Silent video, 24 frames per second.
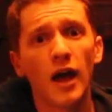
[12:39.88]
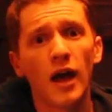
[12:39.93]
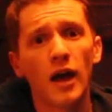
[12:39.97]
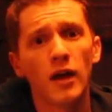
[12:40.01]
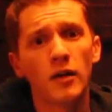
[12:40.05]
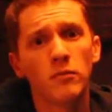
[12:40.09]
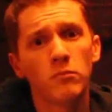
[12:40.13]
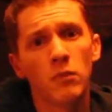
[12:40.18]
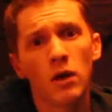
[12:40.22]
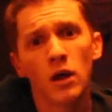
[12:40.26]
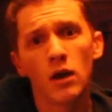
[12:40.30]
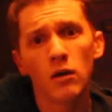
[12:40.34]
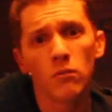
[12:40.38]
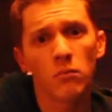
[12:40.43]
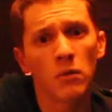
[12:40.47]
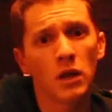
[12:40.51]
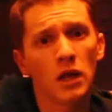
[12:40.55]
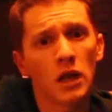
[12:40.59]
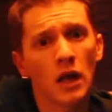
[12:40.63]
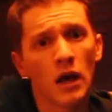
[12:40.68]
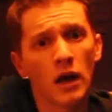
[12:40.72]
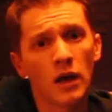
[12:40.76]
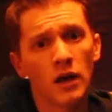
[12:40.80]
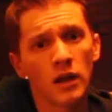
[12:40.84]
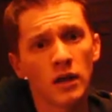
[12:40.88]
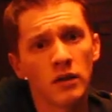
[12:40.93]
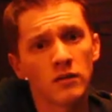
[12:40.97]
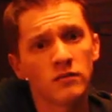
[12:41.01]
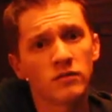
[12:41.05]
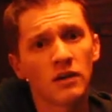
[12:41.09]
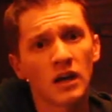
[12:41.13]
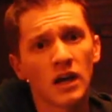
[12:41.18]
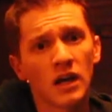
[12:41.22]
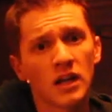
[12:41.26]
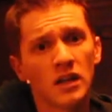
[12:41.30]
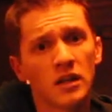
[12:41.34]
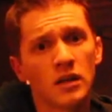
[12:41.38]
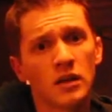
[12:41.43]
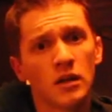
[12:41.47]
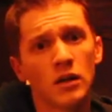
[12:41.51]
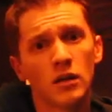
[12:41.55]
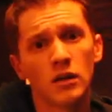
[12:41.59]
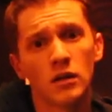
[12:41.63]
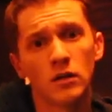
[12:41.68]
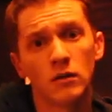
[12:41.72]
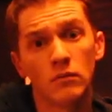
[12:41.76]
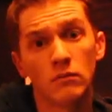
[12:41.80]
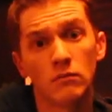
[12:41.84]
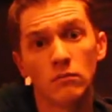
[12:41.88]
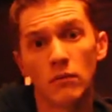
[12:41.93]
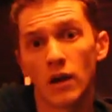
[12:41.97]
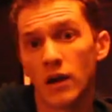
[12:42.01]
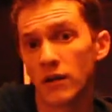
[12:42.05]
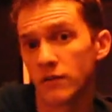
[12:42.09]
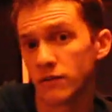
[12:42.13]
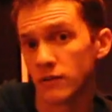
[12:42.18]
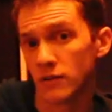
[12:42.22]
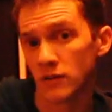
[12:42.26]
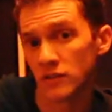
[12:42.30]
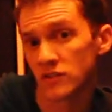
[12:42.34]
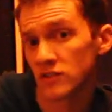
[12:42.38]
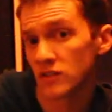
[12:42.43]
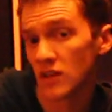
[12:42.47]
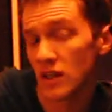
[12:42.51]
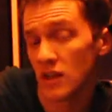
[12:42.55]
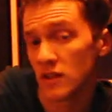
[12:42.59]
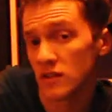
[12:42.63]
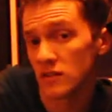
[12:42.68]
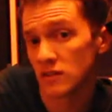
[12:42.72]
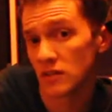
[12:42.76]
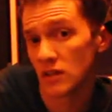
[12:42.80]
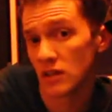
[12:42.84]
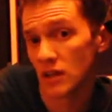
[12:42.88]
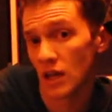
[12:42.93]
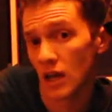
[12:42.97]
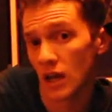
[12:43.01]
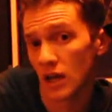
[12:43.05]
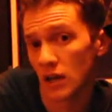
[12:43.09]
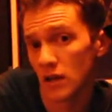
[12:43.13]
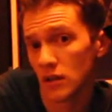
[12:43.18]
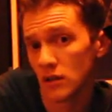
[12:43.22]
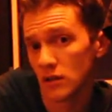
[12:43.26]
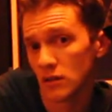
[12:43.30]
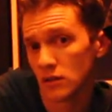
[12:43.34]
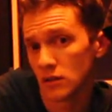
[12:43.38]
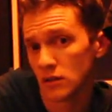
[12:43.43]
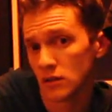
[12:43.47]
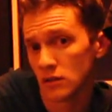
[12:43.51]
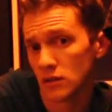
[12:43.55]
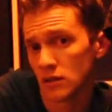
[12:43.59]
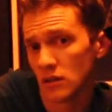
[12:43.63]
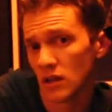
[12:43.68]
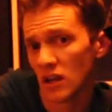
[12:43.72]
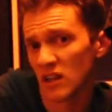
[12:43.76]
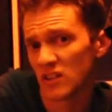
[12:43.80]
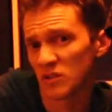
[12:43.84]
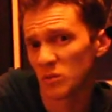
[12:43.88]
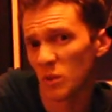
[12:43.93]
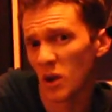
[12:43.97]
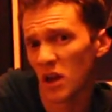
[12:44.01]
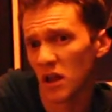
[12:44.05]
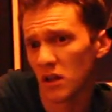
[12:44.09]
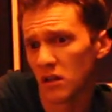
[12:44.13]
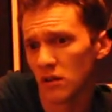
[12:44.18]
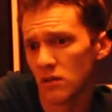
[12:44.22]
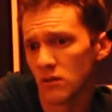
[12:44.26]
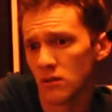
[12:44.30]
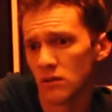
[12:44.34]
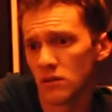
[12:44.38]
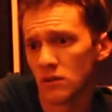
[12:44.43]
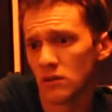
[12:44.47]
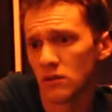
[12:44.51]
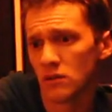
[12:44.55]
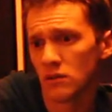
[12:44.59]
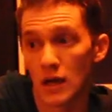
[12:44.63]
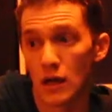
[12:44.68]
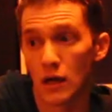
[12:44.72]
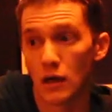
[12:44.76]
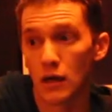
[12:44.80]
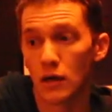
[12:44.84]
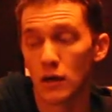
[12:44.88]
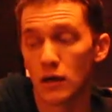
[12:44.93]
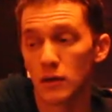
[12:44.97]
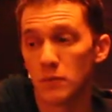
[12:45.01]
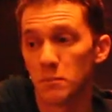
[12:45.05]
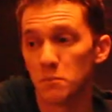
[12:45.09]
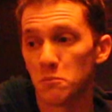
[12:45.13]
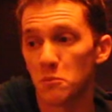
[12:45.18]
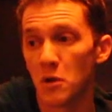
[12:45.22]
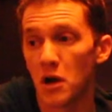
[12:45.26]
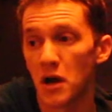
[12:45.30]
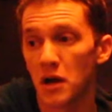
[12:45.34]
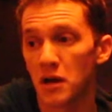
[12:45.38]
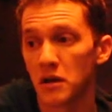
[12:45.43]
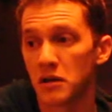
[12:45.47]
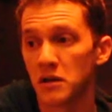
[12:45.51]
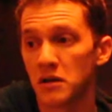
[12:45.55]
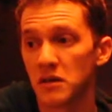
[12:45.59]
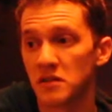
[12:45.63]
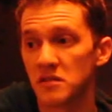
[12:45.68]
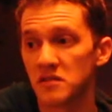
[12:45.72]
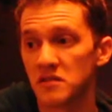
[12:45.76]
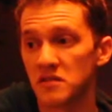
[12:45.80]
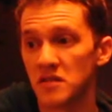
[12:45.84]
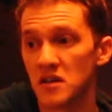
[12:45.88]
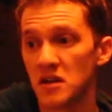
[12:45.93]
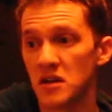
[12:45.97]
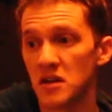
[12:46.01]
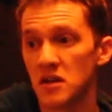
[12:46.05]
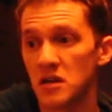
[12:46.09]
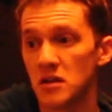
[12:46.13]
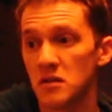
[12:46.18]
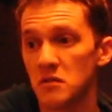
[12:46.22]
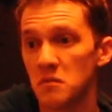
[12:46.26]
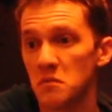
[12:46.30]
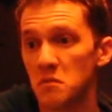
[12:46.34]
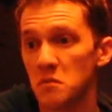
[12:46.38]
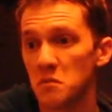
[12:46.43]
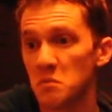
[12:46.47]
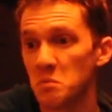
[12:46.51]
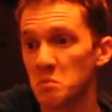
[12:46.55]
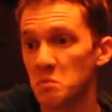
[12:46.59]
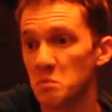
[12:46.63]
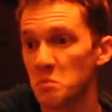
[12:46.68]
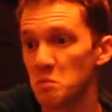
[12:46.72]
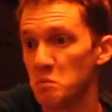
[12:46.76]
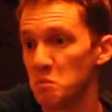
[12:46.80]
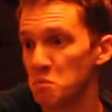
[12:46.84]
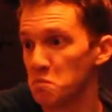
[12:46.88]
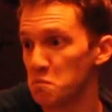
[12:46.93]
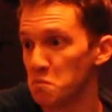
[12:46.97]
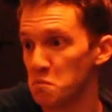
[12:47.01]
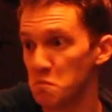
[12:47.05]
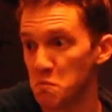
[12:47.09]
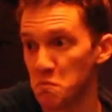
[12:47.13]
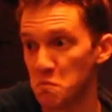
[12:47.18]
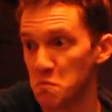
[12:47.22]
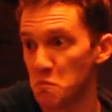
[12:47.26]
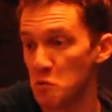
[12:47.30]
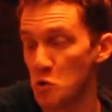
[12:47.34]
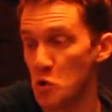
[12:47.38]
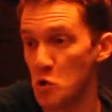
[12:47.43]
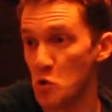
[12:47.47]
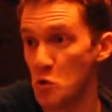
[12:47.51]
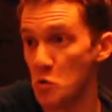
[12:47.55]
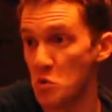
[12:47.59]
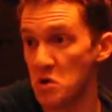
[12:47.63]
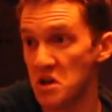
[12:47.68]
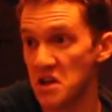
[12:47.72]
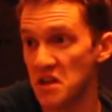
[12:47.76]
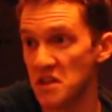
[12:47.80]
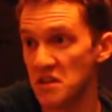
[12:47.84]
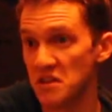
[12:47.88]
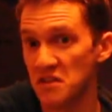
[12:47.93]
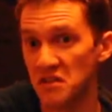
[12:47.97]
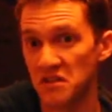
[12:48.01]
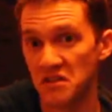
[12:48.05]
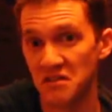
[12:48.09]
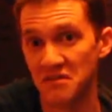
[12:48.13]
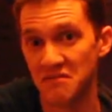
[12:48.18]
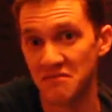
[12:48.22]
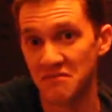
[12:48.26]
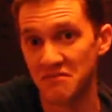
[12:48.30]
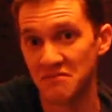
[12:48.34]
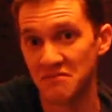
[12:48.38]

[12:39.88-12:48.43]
I may or may not have had my first kiss today, as well. I'm not gonna say who with.